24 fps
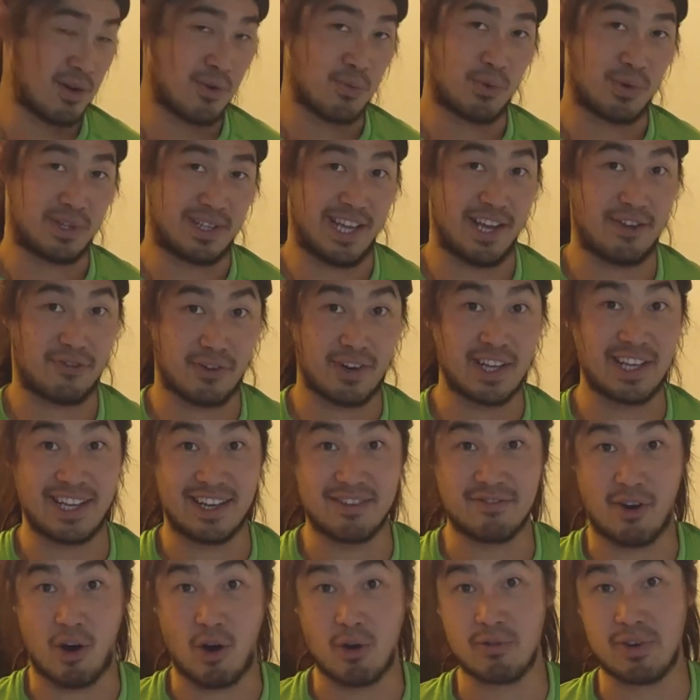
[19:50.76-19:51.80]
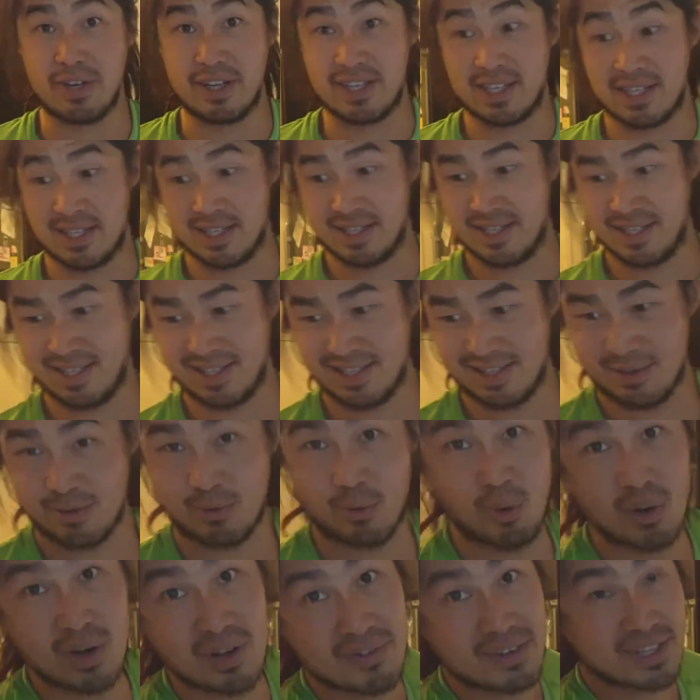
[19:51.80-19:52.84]
we're definitely evolving,
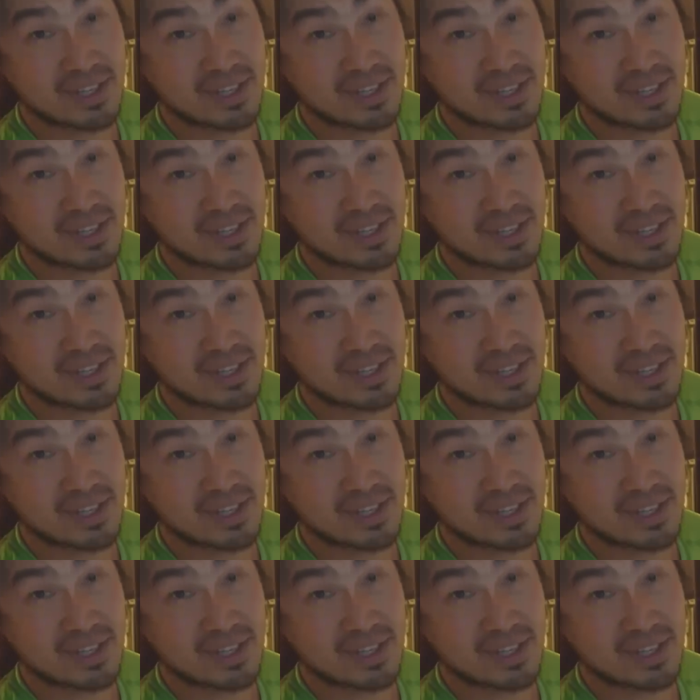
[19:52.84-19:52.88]
all of